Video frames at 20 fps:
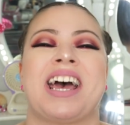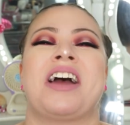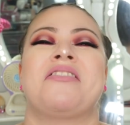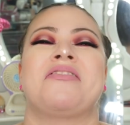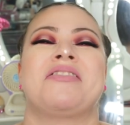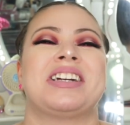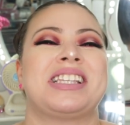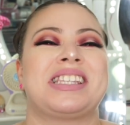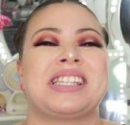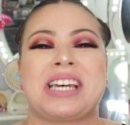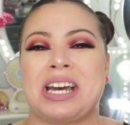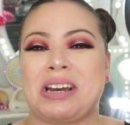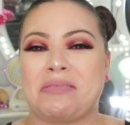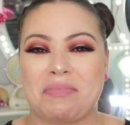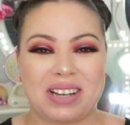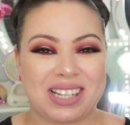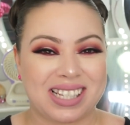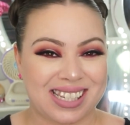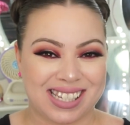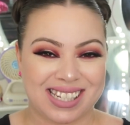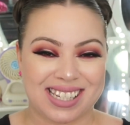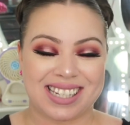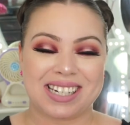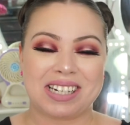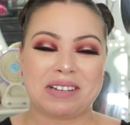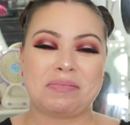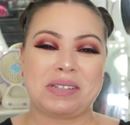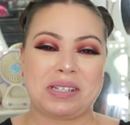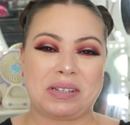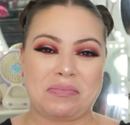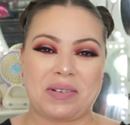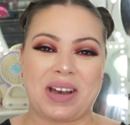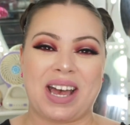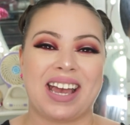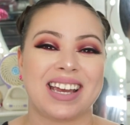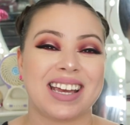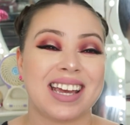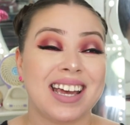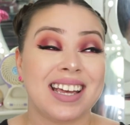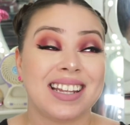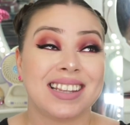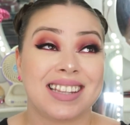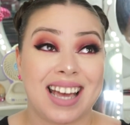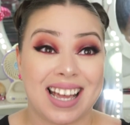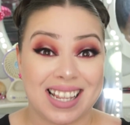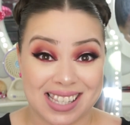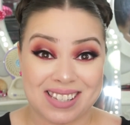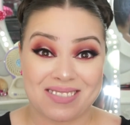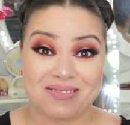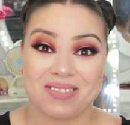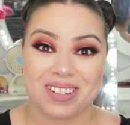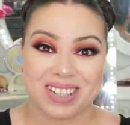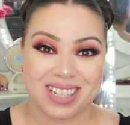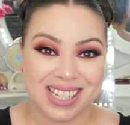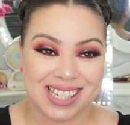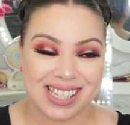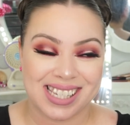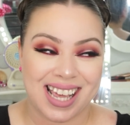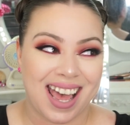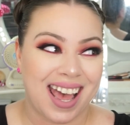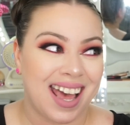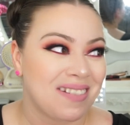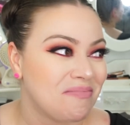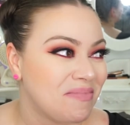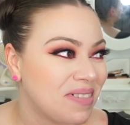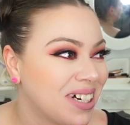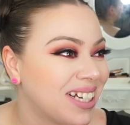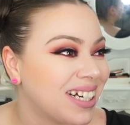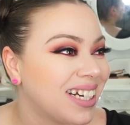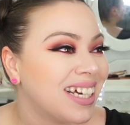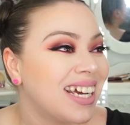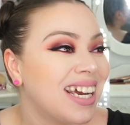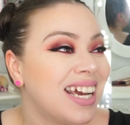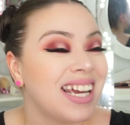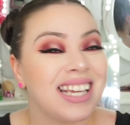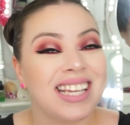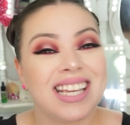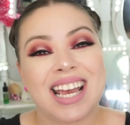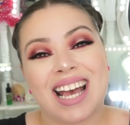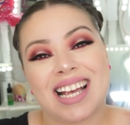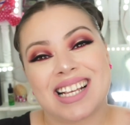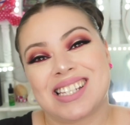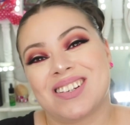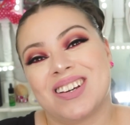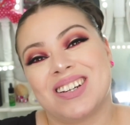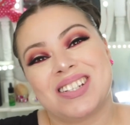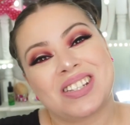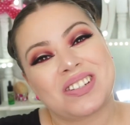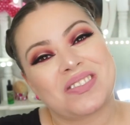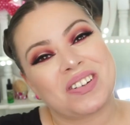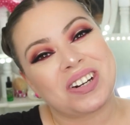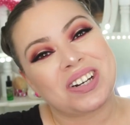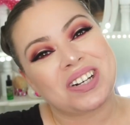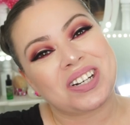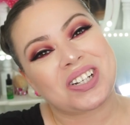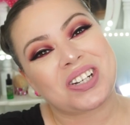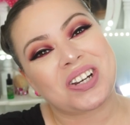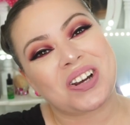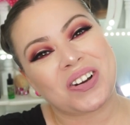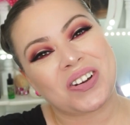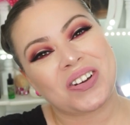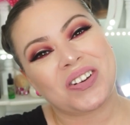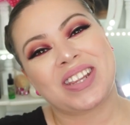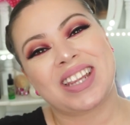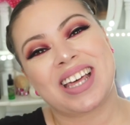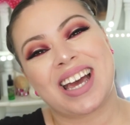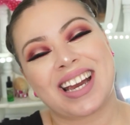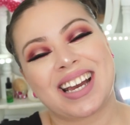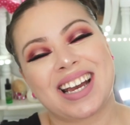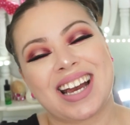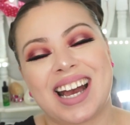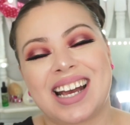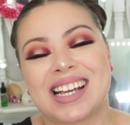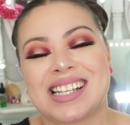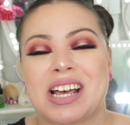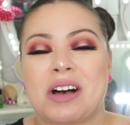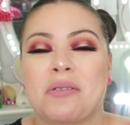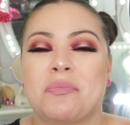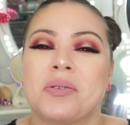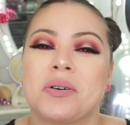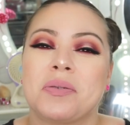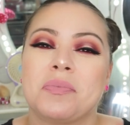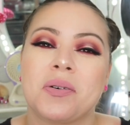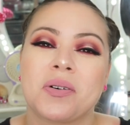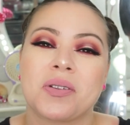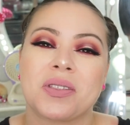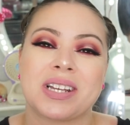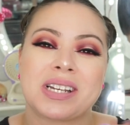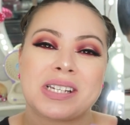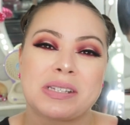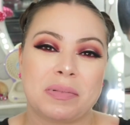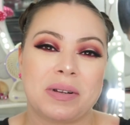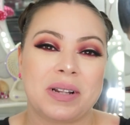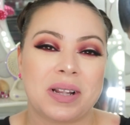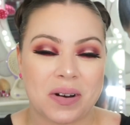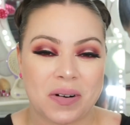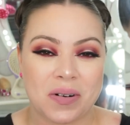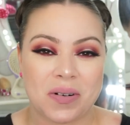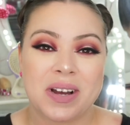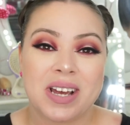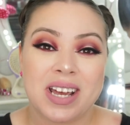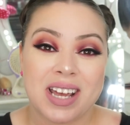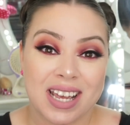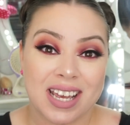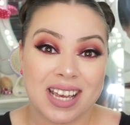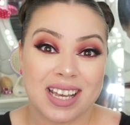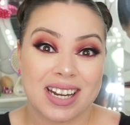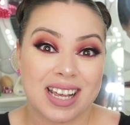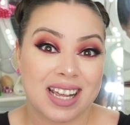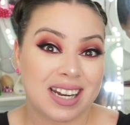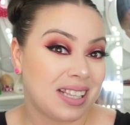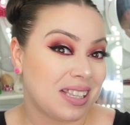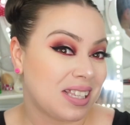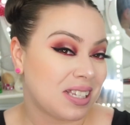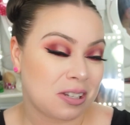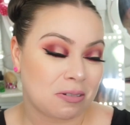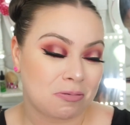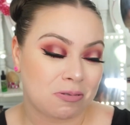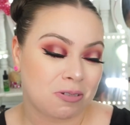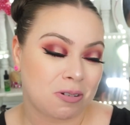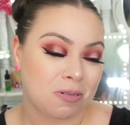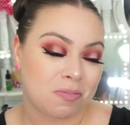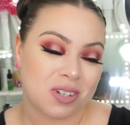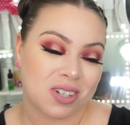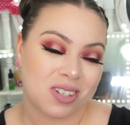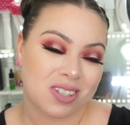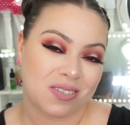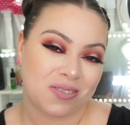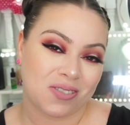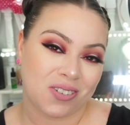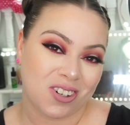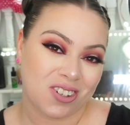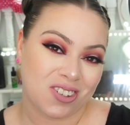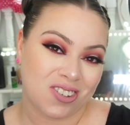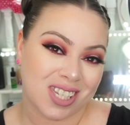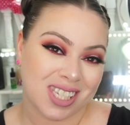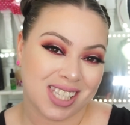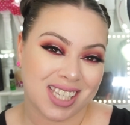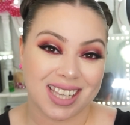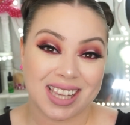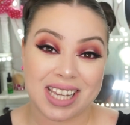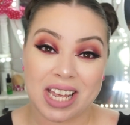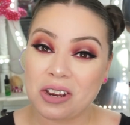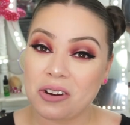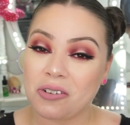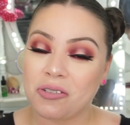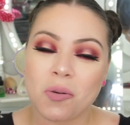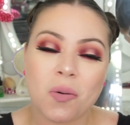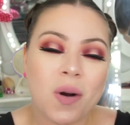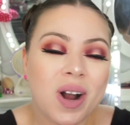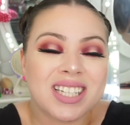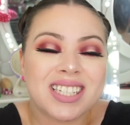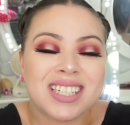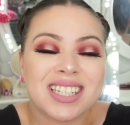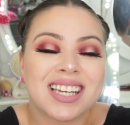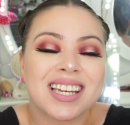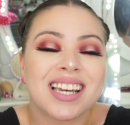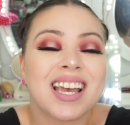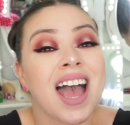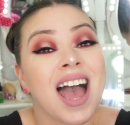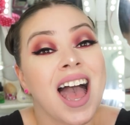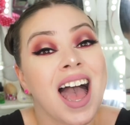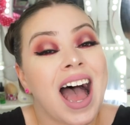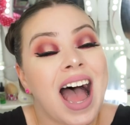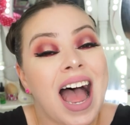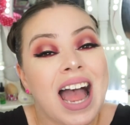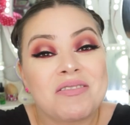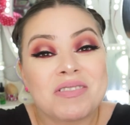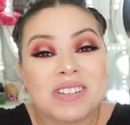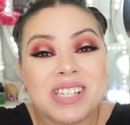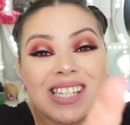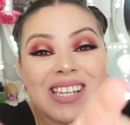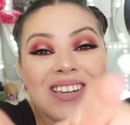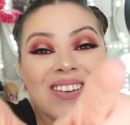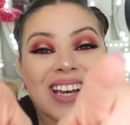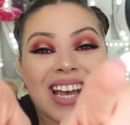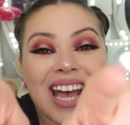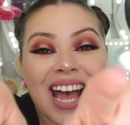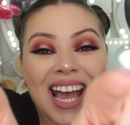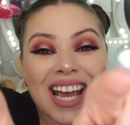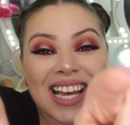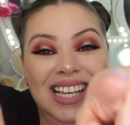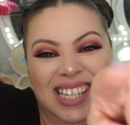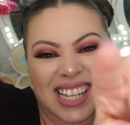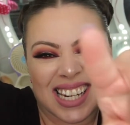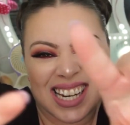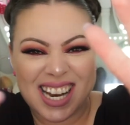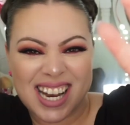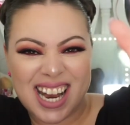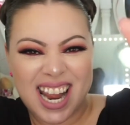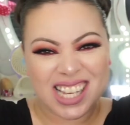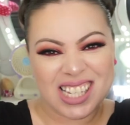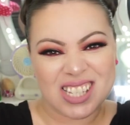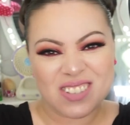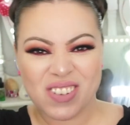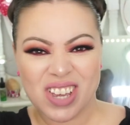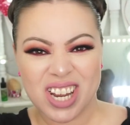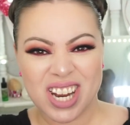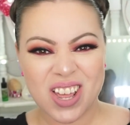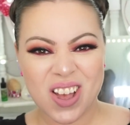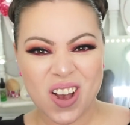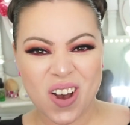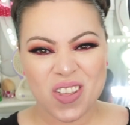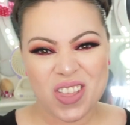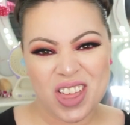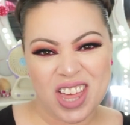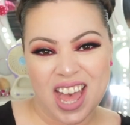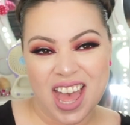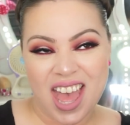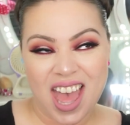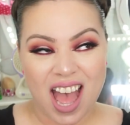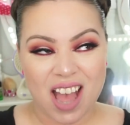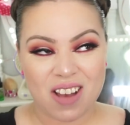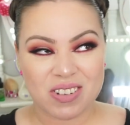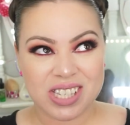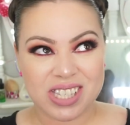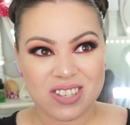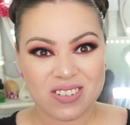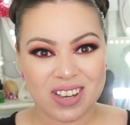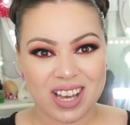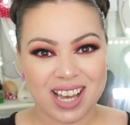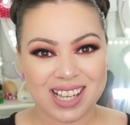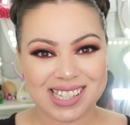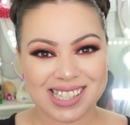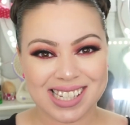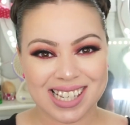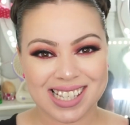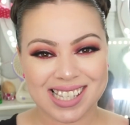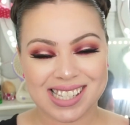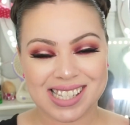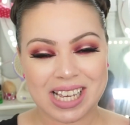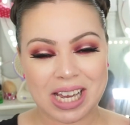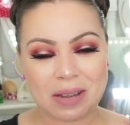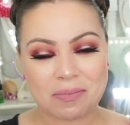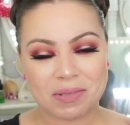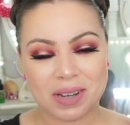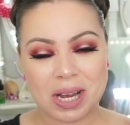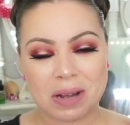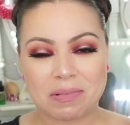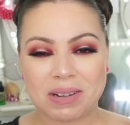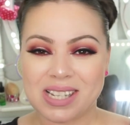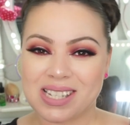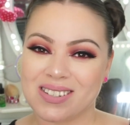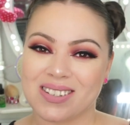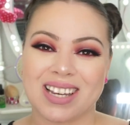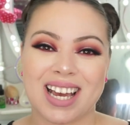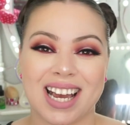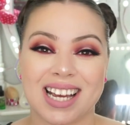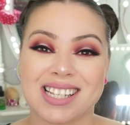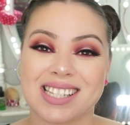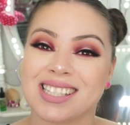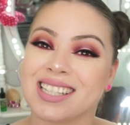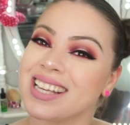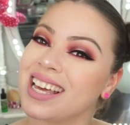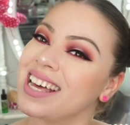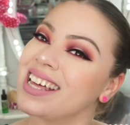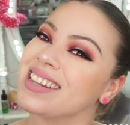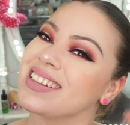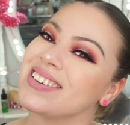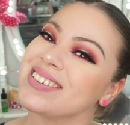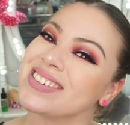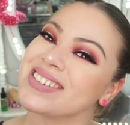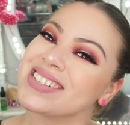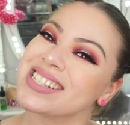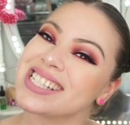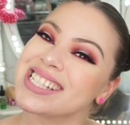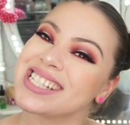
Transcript: every time I see an Ipsy bag. That's really sad. But yeah, so I just wanted to show you that, guys. I'll put both links below in any of the subscriptions if you're interested. Thank you for watching. I will see you guys in the next video. I will see you guys next time. God bless you guys. Adios.